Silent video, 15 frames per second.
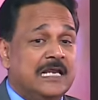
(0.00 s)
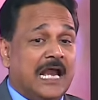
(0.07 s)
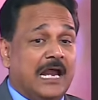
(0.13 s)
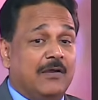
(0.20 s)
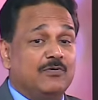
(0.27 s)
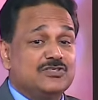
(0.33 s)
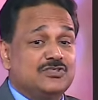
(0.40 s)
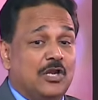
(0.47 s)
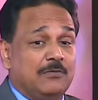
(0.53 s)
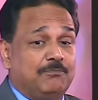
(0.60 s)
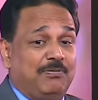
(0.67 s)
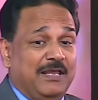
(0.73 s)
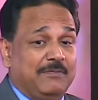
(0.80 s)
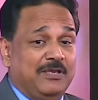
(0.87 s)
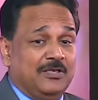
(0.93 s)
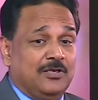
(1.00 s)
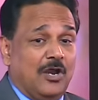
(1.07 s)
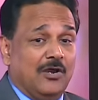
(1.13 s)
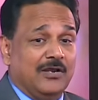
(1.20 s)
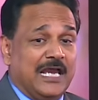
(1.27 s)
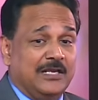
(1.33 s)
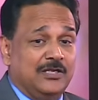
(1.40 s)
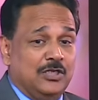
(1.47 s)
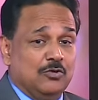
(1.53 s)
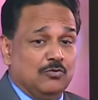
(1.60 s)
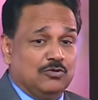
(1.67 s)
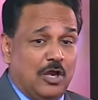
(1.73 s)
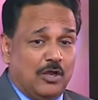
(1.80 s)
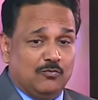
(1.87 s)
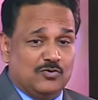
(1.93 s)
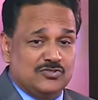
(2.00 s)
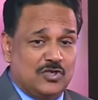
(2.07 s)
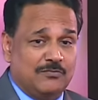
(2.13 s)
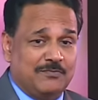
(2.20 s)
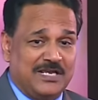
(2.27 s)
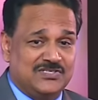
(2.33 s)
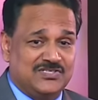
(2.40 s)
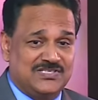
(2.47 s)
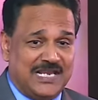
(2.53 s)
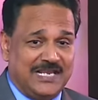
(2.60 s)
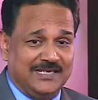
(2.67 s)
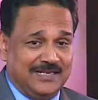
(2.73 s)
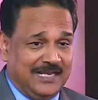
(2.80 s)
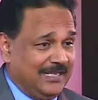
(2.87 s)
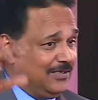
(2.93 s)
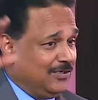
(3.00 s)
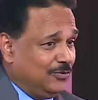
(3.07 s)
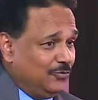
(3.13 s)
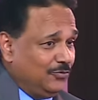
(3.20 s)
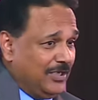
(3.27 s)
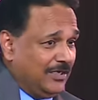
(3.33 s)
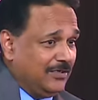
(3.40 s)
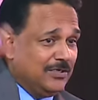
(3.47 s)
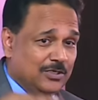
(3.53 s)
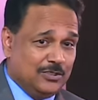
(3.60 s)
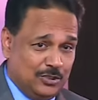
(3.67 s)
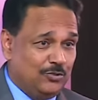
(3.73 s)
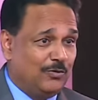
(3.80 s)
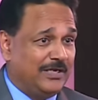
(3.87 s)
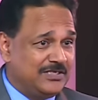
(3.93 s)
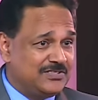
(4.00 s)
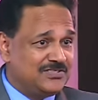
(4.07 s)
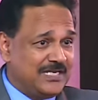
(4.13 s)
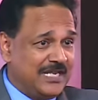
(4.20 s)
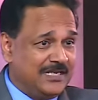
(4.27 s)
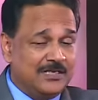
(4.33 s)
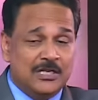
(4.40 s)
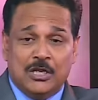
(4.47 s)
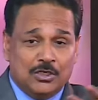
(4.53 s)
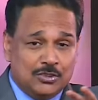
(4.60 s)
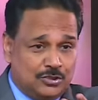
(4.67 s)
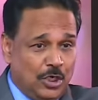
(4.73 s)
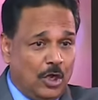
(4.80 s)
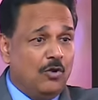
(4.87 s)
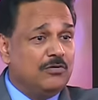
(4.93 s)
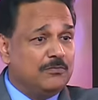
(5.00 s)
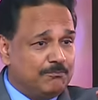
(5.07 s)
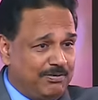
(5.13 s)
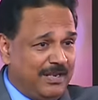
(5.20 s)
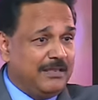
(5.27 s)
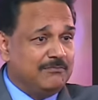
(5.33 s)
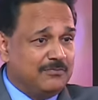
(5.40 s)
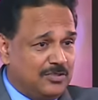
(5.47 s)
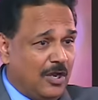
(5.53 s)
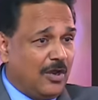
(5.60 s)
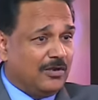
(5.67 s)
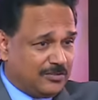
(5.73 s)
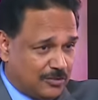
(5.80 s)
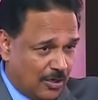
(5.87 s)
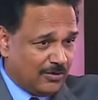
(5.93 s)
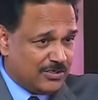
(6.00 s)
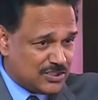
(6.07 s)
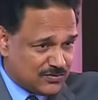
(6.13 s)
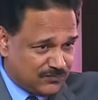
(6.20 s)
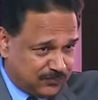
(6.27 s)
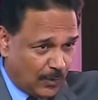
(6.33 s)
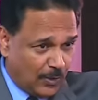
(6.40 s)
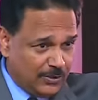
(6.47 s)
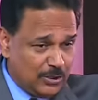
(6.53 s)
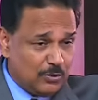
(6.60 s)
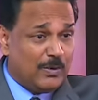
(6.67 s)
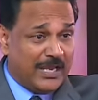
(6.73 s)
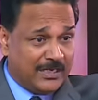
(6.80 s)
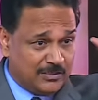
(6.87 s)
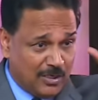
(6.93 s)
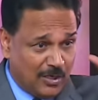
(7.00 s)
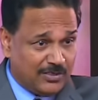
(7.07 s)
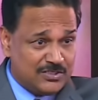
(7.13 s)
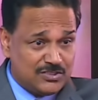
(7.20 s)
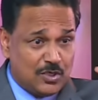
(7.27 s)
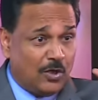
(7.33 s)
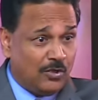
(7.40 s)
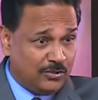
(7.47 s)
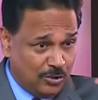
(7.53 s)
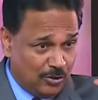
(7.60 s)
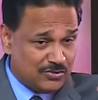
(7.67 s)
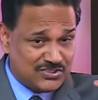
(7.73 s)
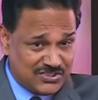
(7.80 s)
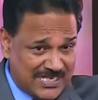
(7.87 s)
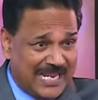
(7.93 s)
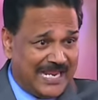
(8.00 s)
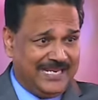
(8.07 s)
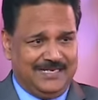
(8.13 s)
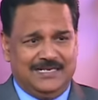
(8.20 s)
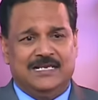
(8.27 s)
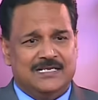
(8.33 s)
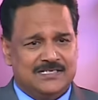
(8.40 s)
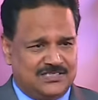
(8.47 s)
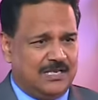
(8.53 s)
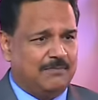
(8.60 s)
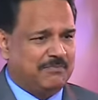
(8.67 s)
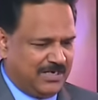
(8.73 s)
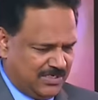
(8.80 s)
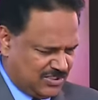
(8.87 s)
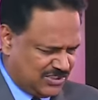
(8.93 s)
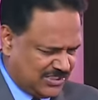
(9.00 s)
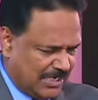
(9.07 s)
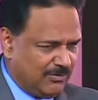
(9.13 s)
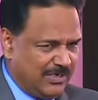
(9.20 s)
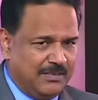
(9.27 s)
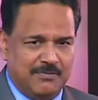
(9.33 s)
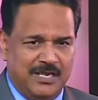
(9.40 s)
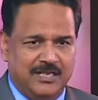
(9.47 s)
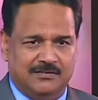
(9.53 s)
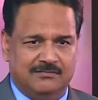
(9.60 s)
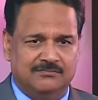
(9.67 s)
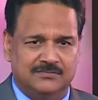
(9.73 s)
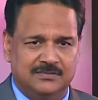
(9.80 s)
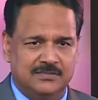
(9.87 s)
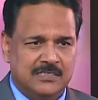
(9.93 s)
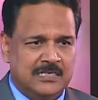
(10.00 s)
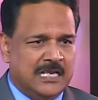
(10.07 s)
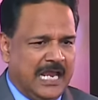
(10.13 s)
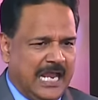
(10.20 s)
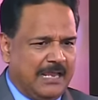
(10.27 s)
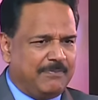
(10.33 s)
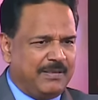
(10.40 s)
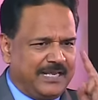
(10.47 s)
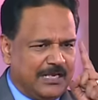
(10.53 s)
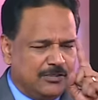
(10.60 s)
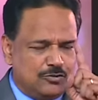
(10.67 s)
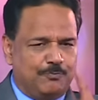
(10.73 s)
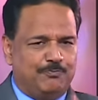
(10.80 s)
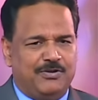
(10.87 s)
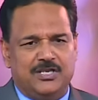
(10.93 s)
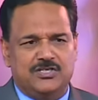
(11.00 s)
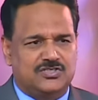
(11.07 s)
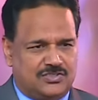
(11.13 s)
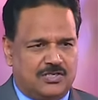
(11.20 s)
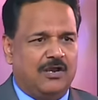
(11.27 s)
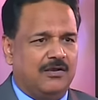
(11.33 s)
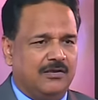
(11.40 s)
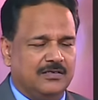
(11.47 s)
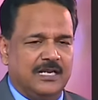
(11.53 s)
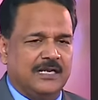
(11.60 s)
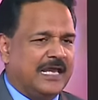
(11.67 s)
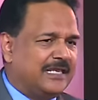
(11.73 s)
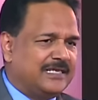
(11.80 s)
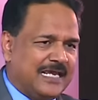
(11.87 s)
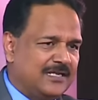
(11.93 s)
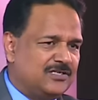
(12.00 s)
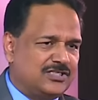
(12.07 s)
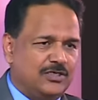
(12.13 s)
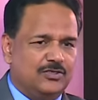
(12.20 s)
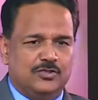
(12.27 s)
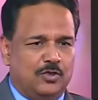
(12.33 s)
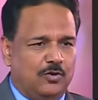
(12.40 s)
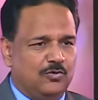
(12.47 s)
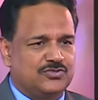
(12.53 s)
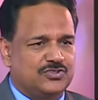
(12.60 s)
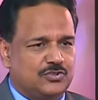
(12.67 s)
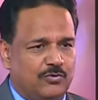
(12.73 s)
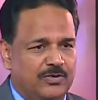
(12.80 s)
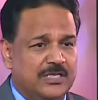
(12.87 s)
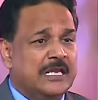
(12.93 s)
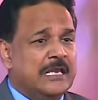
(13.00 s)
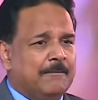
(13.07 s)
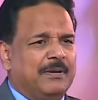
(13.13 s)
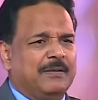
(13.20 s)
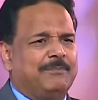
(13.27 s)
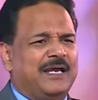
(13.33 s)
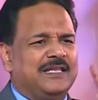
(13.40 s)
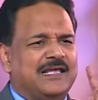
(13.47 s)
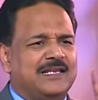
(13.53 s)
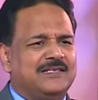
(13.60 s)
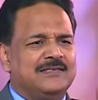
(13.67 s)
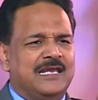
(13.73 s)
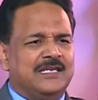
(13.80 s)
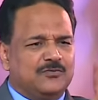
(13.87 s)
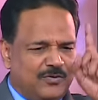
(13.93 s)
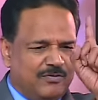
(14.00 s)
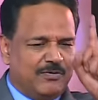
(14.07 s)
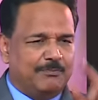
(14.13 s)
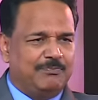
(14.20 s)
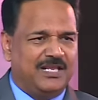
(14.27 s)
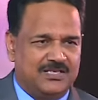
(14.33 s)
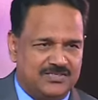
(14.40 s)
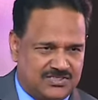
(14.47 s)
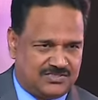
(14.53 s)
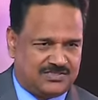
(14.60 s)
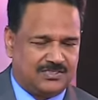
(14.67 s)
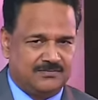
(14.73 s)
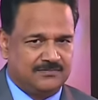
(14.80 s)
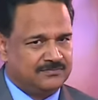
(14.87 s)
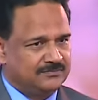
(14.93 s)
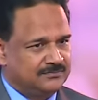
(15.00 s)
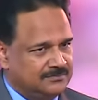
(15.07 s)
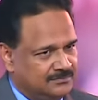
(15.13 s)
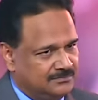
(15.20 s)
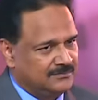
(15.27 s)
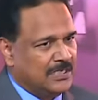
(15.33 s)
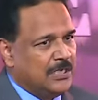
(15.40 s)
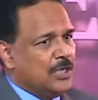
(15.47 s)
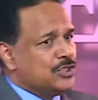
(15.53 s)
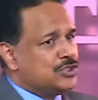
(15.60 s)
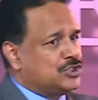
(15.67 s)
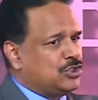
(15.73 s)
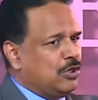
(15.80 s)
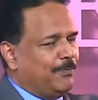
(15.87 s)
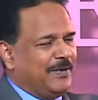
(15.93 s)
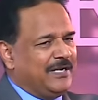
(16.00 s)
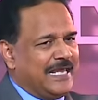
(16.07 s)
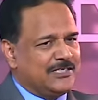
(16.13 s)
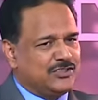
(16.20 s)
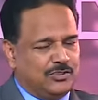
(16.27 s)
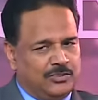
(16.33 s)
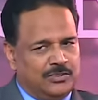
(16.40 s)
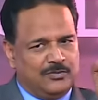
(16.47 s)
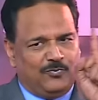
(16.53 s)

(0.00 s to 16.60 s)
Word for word: I was not blaming God. I knew God was on my side. Hallelujah. Do you understand? Don't blame God. God is for you and God is on your side. Somebody shout amen. Amen. I began to praise God, and I can't tell you the whole story, but by that night we were blessed. Amen. Supernatural.